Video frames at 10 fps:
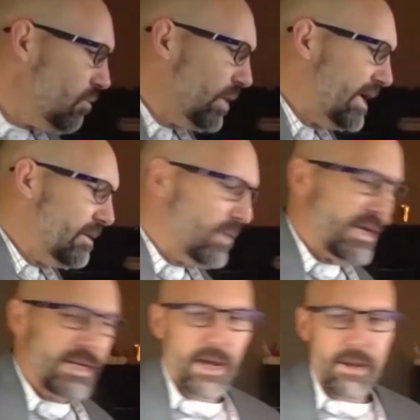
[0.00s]
We
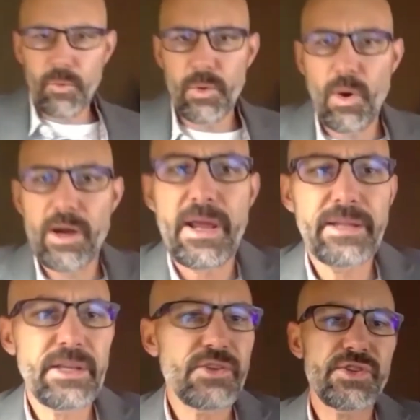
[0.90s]
want to
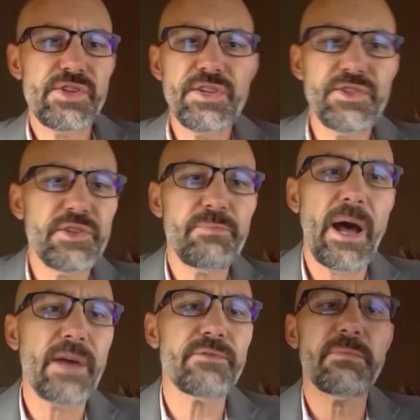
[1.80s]
make this as easy as
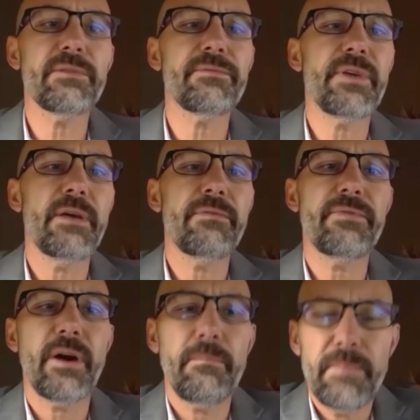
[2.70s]
possible.
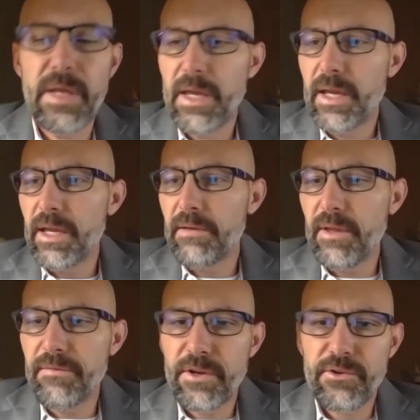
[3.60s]

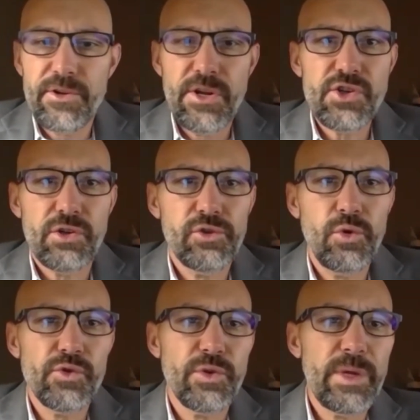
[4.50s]
If there's additional
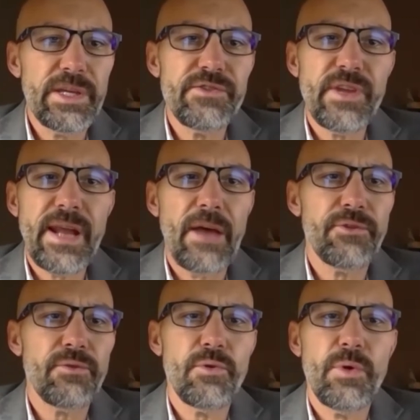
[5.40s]
tools that we can send
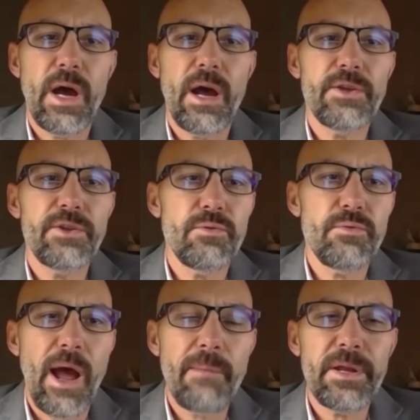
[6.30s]
out through you,
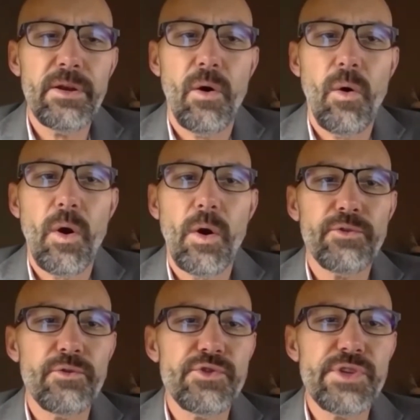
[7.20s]
Robin, or
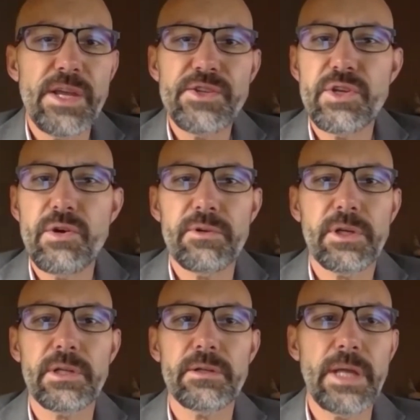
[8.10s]
through Stacy over
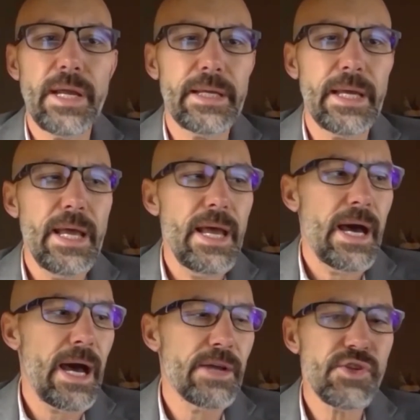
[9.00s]
in Clear Lake,
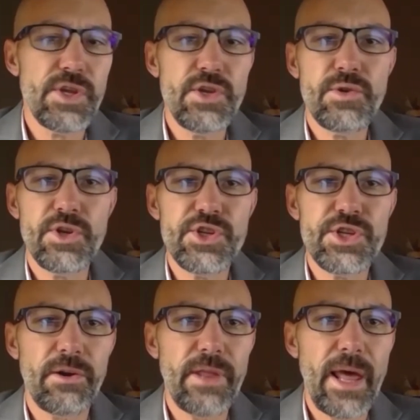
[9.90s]
so that you can
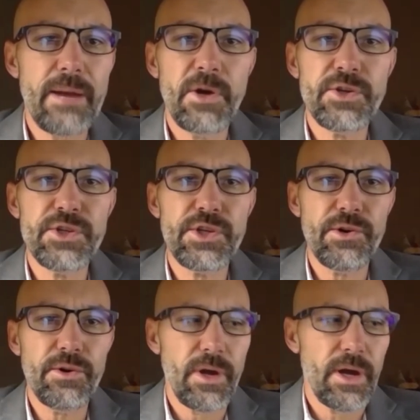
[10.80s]
share that amongst
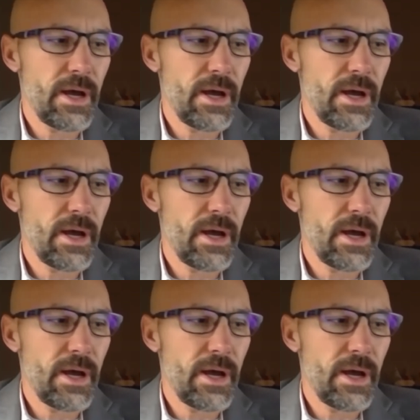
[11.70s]
your